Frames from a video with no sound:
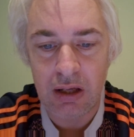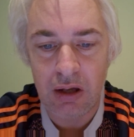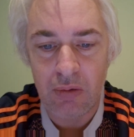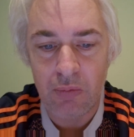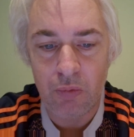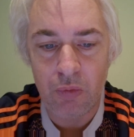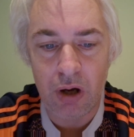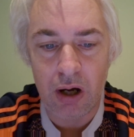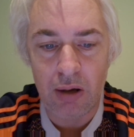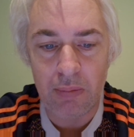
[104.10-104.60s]

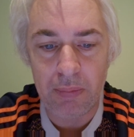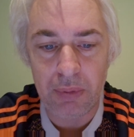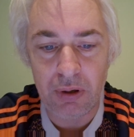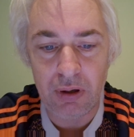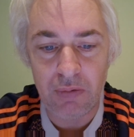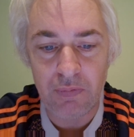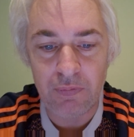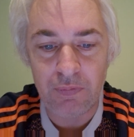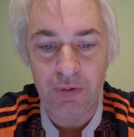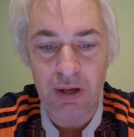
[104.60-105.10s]
While
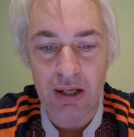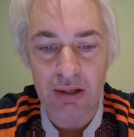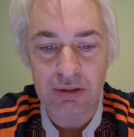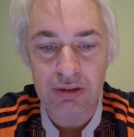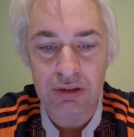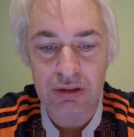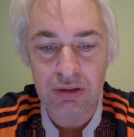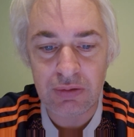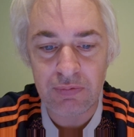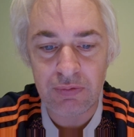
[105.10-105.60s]
putting
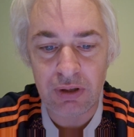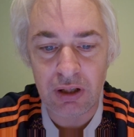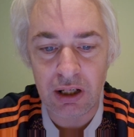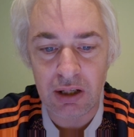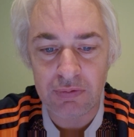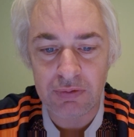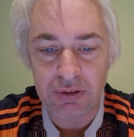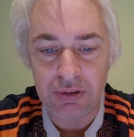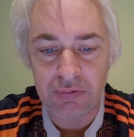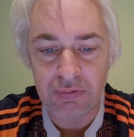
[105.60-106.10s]
thousands of
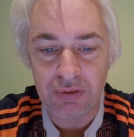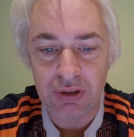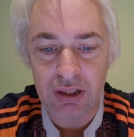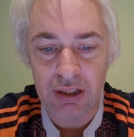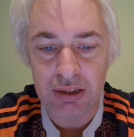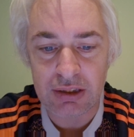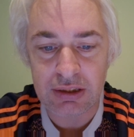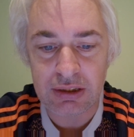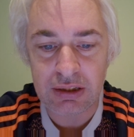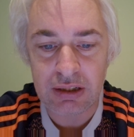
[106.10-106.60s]
lives at
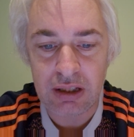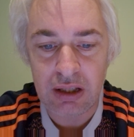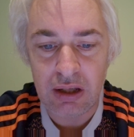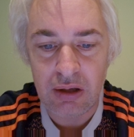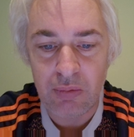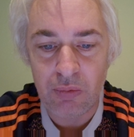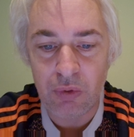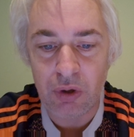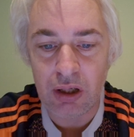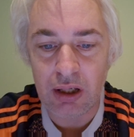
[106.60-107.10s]
risk,
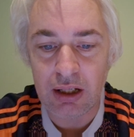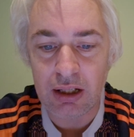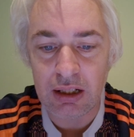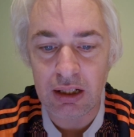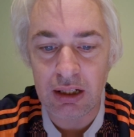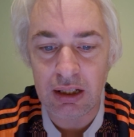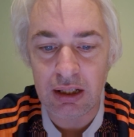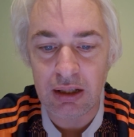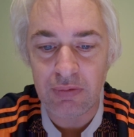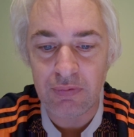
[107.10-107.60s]
we're
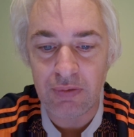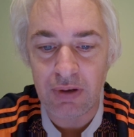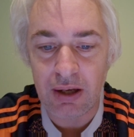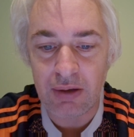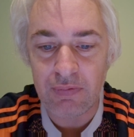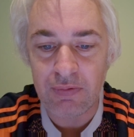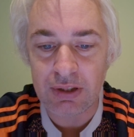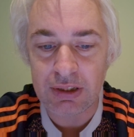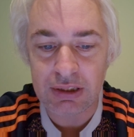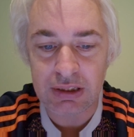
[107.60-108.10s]
clear
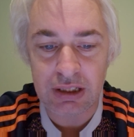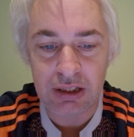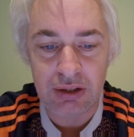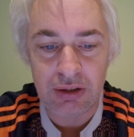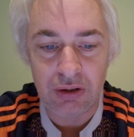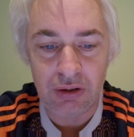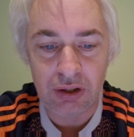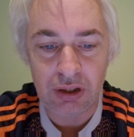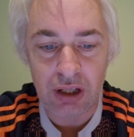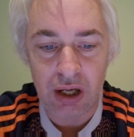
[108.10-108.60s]
that this
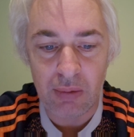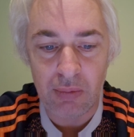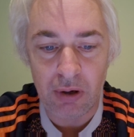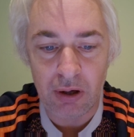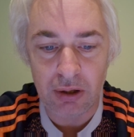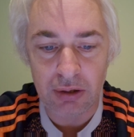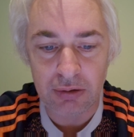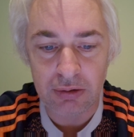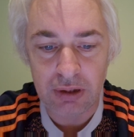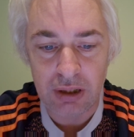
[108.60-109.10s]
cannot go
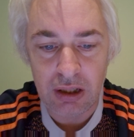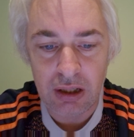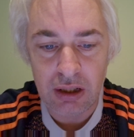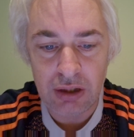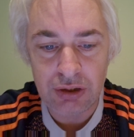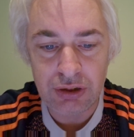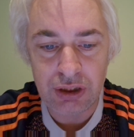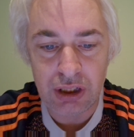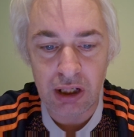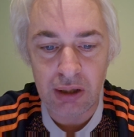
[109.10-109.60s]
on.
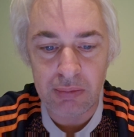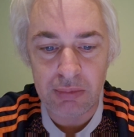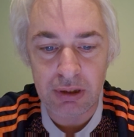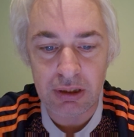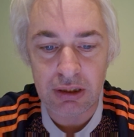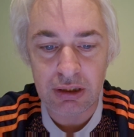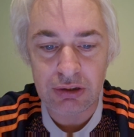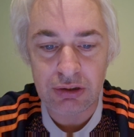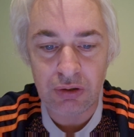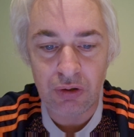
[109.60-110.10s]

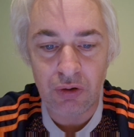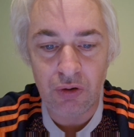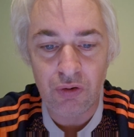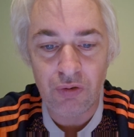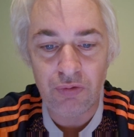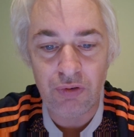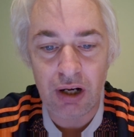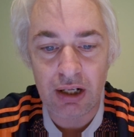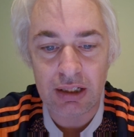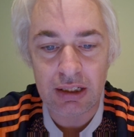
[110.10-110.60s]
Germany is
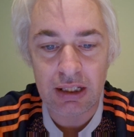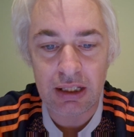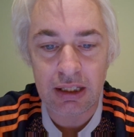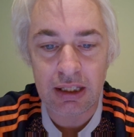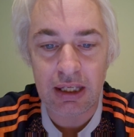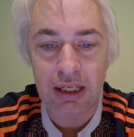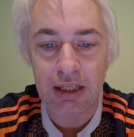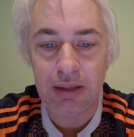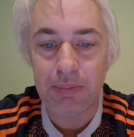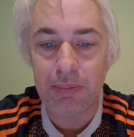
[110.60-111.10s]
already a
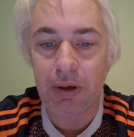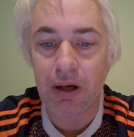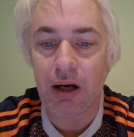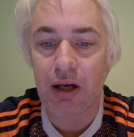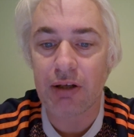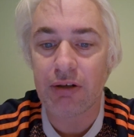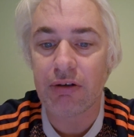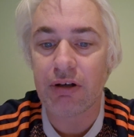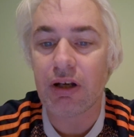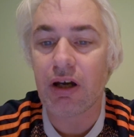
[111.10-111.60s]
key
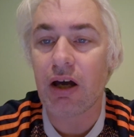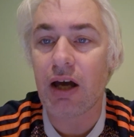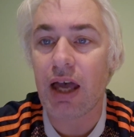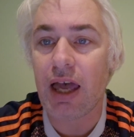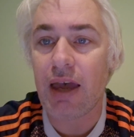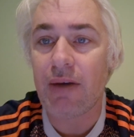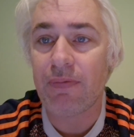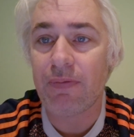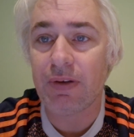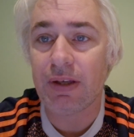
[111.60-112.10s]
partner in our
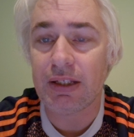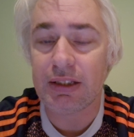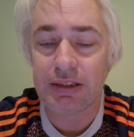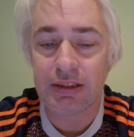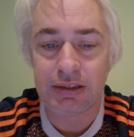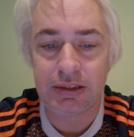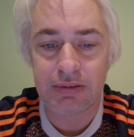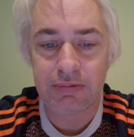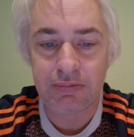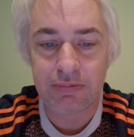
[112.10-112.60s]

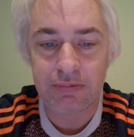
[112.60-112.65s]
efforts